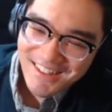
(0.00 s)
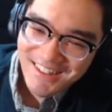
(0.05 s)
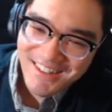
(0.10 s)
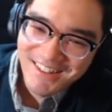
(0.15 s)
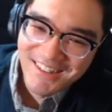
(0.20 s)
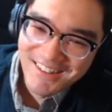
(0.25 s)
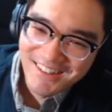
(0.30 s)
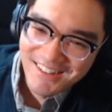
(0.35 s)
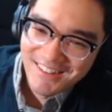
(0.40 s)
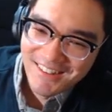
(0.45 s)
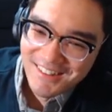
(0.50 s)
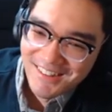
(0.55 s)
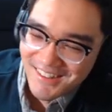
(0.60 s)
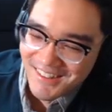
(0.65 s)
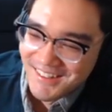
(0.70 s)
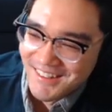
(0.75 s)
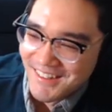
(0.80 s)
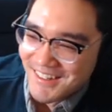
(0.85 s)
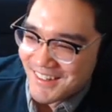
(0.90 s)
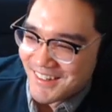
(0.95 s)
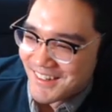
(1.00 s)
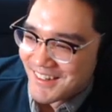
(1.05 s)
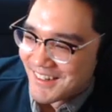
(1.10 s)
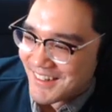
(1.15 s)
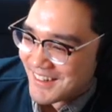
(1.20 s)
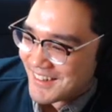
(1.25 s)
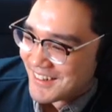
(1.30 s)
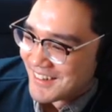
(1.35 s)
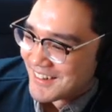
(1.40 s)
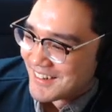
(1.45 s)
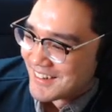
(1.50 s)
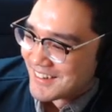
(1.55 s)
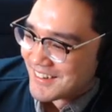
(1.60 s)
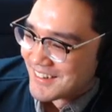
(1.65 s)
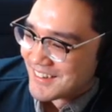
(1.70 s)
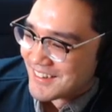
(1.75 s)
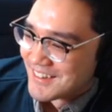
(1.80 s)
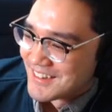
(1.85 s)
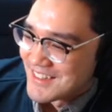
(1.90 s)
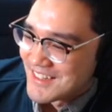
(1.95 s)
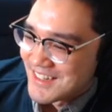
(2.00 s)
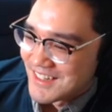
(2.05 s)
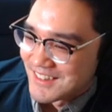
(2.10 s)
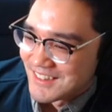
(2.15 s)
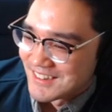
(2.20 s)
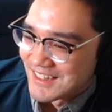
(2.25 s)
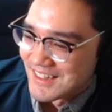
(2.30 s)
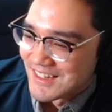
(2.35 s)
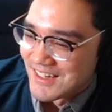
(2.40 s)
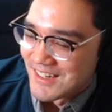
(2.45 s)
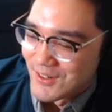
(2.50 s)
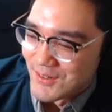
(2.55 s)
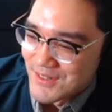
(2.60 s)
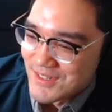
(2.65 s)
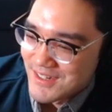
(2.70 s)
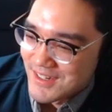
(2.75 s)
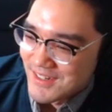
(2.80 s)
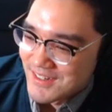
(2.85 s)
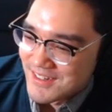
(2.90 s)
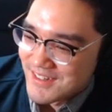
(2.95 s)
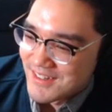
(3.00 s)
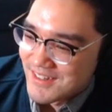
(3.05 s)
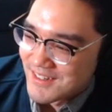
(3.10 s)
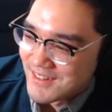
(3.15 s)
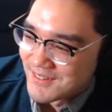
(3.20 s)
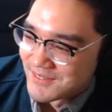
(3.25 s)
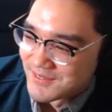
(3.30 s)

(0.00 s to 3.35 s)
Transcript: Oh, uh, that's like the thing he always says.